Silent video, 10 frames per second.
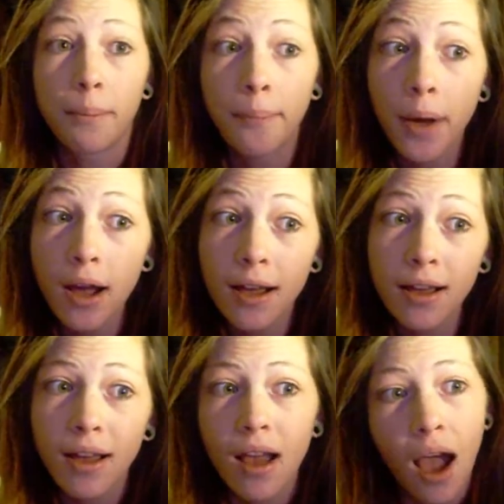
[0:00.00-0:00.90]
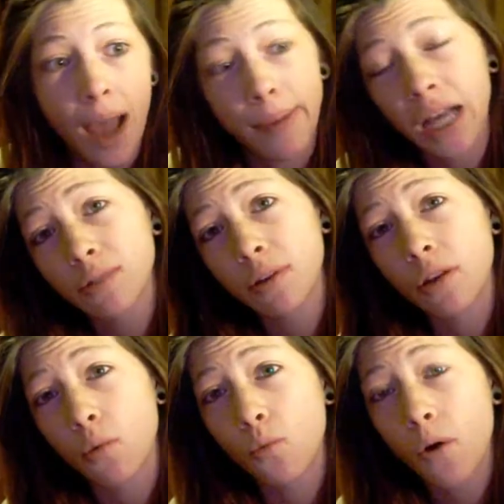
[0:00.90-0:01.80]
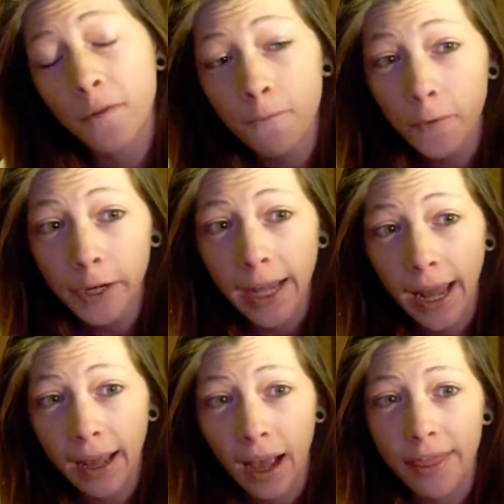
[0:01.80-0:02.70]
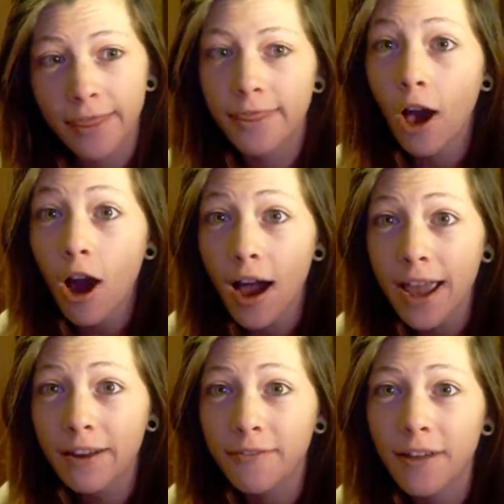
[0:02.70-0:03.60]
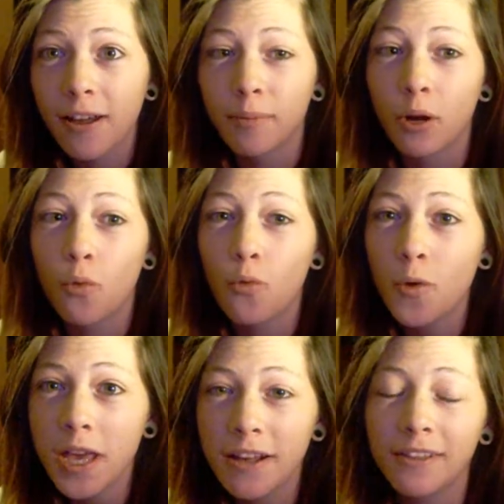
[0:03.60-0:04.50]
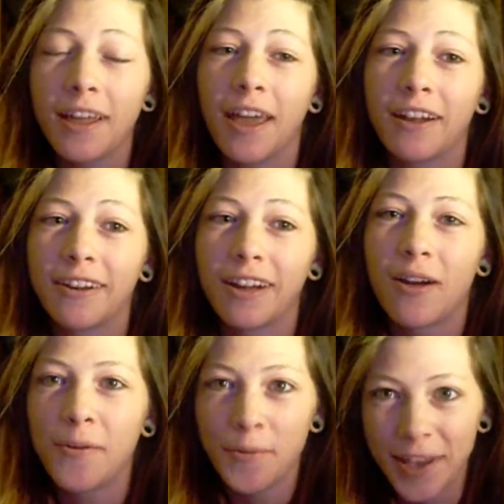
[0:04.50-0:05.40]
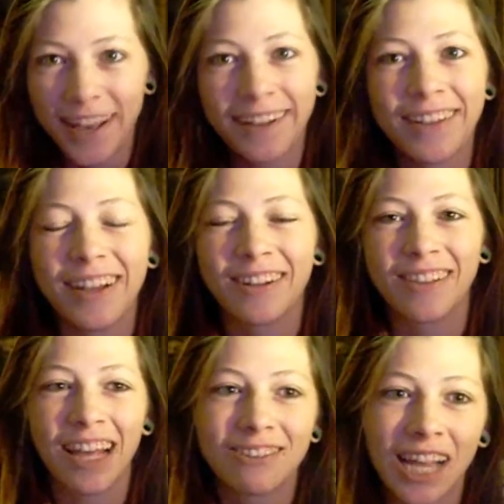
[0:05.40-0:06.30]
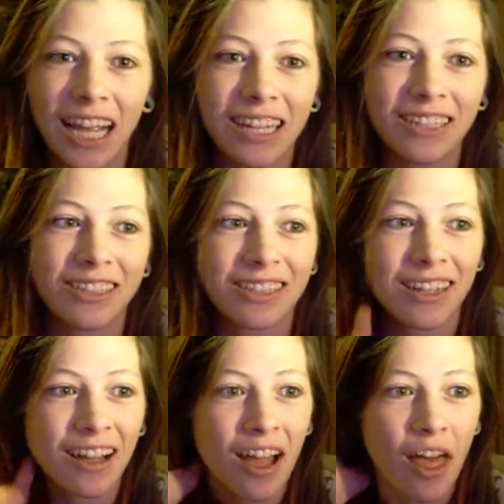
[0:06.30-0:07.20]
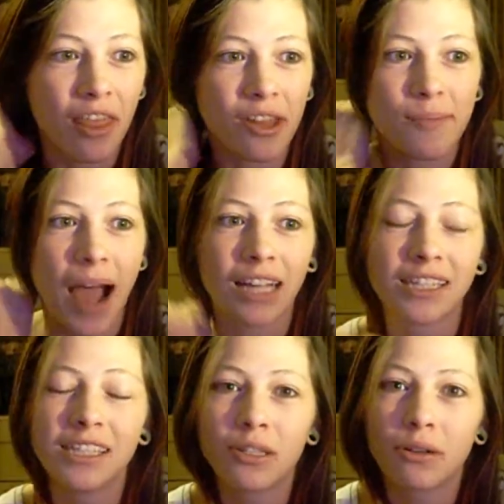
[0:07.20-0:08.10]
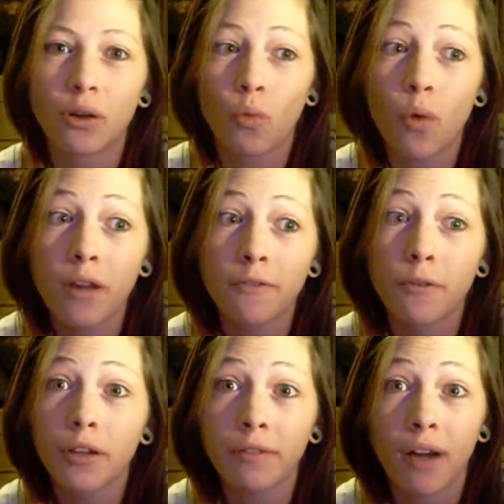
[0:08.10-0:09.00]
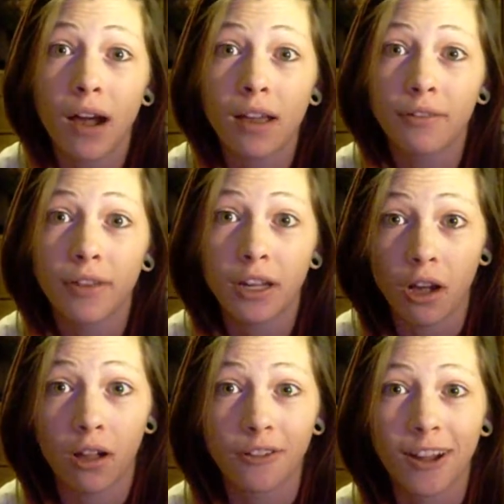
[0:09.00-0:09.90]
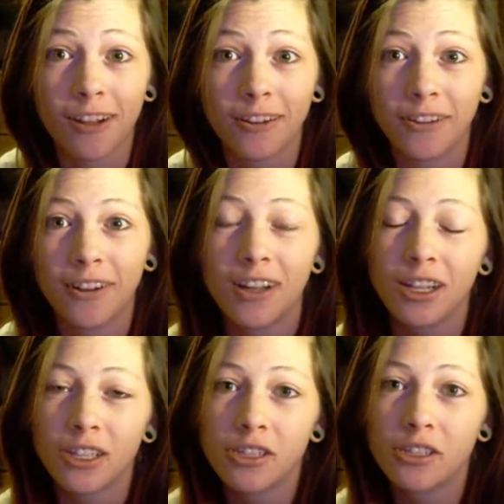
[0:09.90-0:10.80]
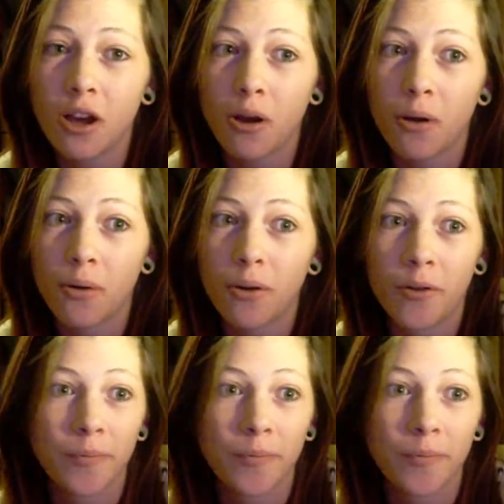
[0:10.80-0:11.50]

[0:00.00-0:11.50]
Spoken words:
but I passed with a 148. I thought I had failed, but a week later, they changed the passing score to 145 in Colorado. So